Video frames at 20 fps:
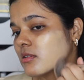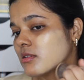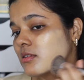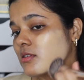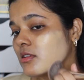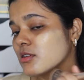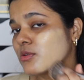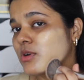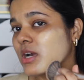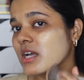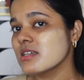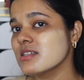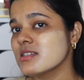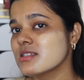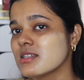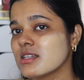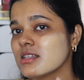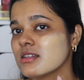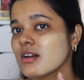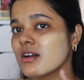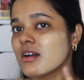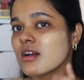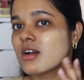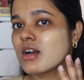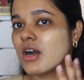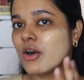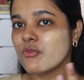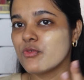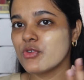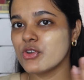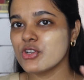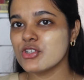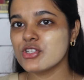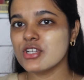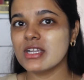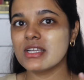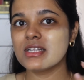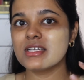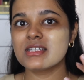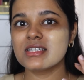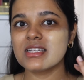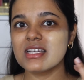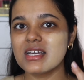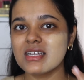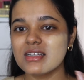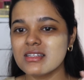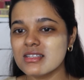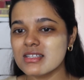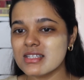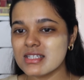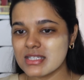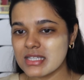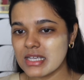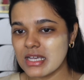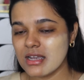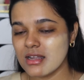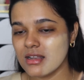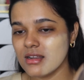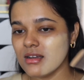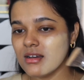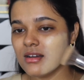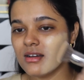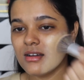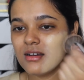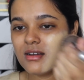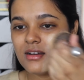Do you guys see the coverage? It is insane.